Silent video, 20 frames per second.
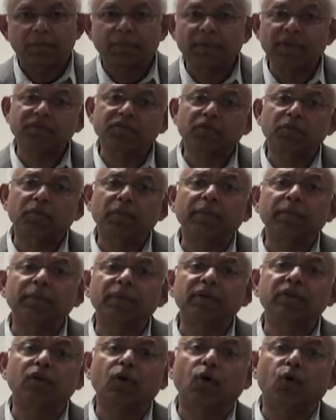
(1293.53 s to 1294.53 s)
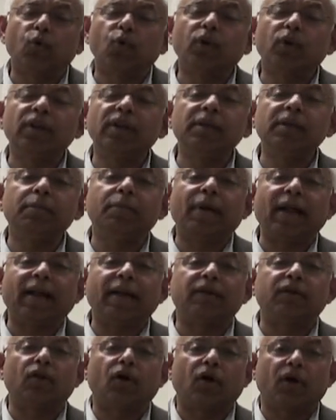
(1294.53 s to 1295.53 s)
Please remember, the only
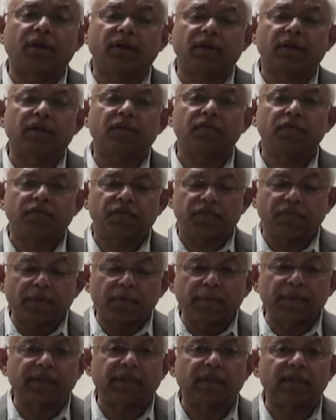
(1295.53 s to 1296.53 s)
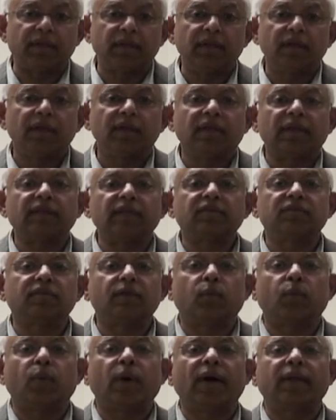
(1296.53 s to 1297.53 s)
bad non-conformity is
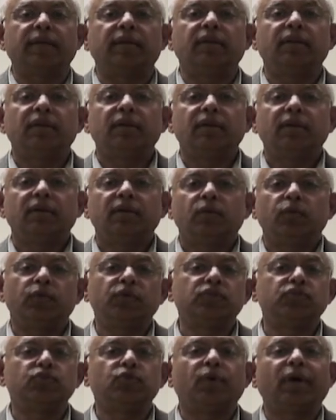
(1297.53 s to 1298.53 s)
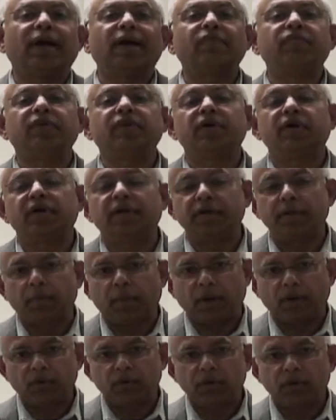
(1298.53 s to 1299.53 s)
the one which you haven't heard
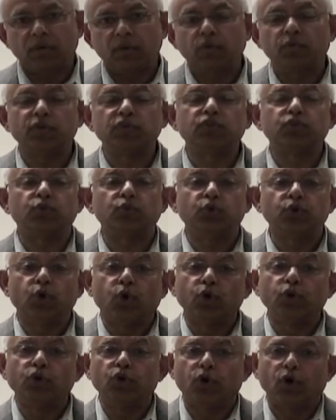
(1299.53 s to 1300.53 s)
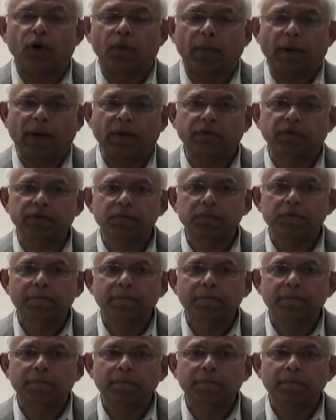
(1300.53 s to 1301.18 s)
about, which you don't know about.